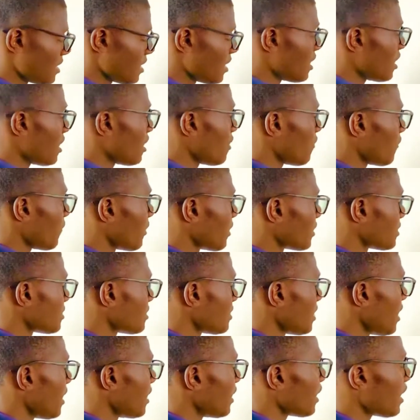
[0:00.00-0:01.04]
we are
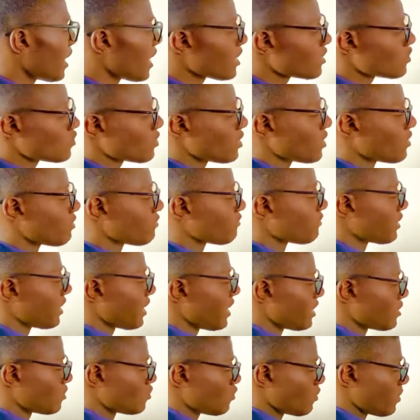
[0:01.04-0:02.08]
saying x squared over x
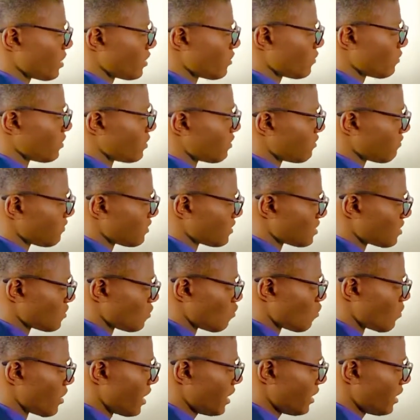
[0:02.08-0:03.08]
squared will give us a 1